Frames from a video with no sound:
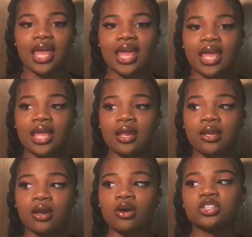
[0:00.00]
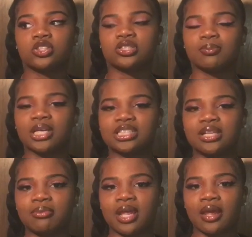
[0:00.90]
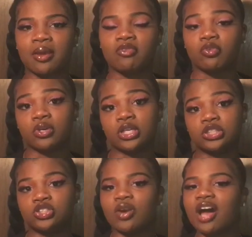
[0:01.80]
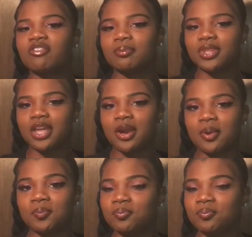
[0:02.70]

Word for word: and also to my stepdad for driving me there.